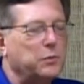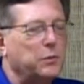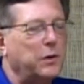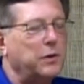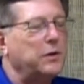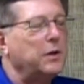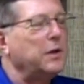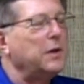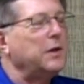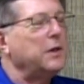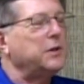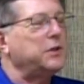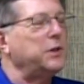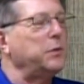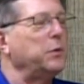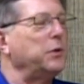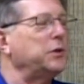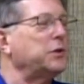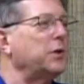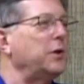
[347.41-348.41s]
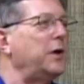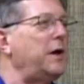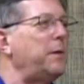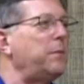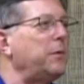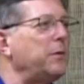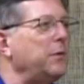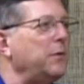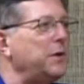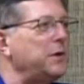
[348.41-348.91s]
what see what's going to
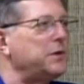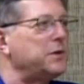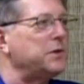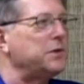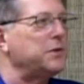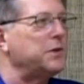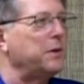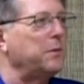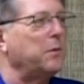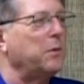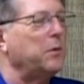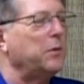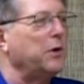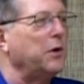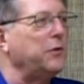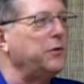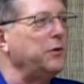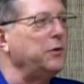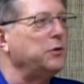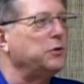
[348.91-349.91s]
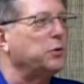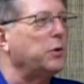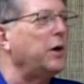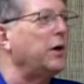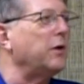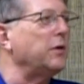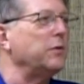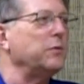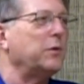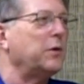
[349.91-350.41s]
happen the rest of the summer? We'll go through
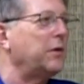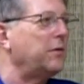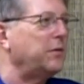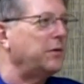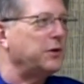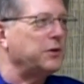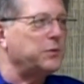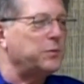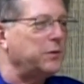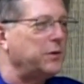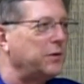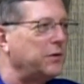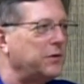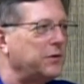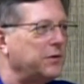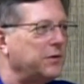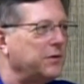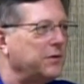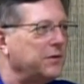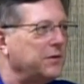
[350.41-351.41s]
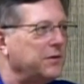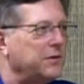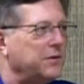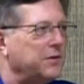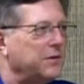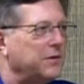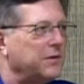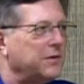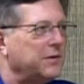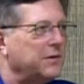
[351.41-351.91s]
drought and whatever else we go through. Two or
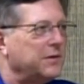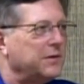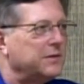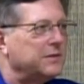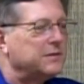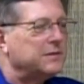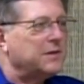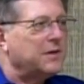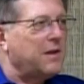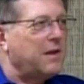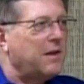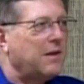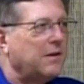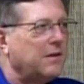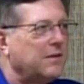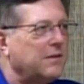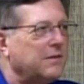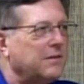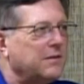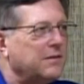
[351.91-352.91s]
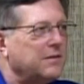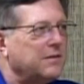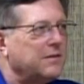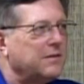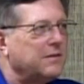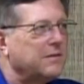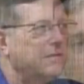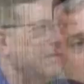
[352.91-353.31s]
three things you want to really watch out